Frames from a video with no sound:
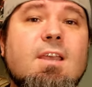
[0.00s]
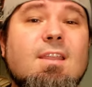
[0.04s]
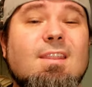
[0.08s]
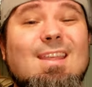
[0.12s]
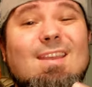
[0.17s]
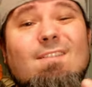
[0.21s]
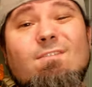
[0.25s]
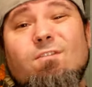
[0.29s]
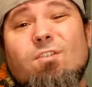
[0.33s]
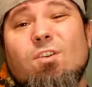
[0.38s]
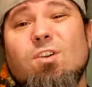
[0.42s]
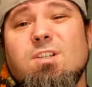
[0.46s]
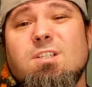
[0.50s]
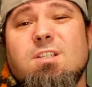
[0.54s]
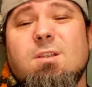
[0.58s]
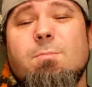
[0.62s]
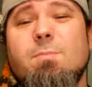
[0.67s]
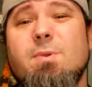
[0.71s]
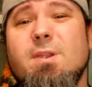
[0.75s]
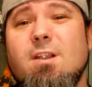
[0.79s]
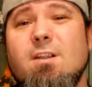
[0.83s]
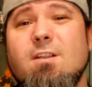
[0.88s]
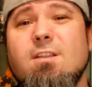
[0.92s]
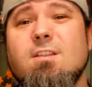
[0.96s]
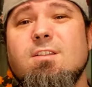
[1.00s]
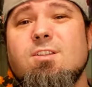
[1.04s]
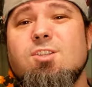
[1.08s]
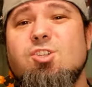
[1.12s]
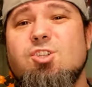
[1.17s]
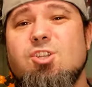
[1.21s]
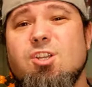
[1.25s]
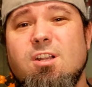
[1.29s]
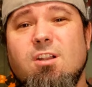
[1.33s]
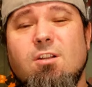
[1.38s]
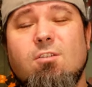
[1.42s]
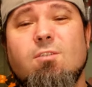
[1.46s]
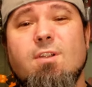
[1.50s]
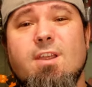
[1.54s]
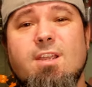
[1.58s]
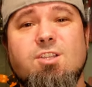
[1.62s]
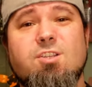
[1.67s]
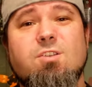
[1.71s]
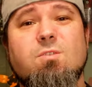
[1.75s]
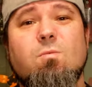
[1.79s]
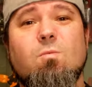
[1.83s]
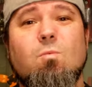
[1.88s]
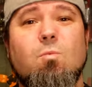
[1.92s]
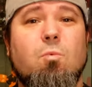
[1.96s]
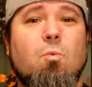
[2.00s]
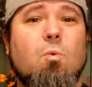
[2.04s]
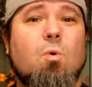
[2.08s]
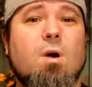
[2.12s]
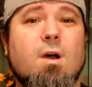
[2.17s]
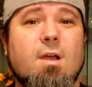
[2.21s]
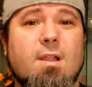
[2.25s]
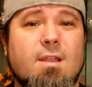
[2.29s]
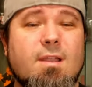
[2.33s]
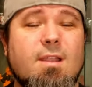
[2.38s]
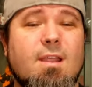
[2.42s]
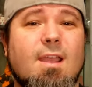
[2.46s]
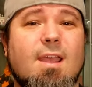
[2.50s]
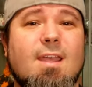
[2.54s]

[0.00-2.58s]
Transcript: they first appeared in Generation 1,